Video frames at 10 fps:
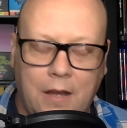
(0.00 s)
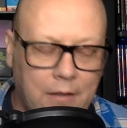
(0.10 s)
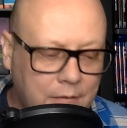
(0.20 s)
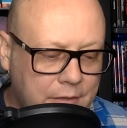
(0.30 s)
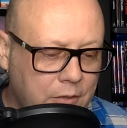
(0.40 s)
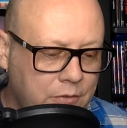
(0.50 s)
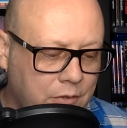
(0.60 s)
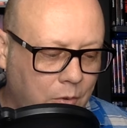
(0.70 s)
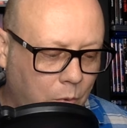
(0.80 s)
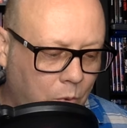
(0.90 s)
I love these
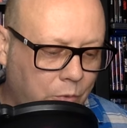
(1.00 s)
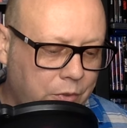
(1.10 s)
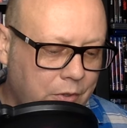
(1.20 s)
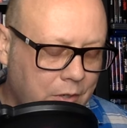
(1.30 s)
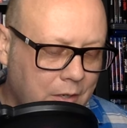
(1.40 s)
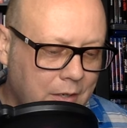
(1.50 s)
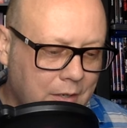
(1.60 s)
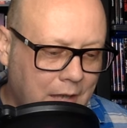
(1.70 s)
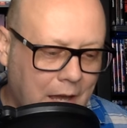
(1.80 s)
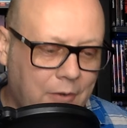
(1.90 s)
old,
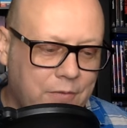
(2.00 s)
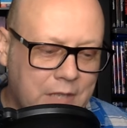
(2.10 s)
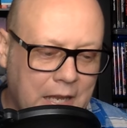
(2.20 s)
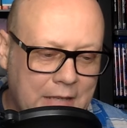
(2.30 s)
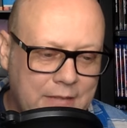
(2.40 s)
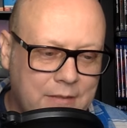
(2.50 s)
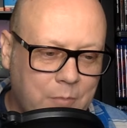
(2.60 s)
out-of-date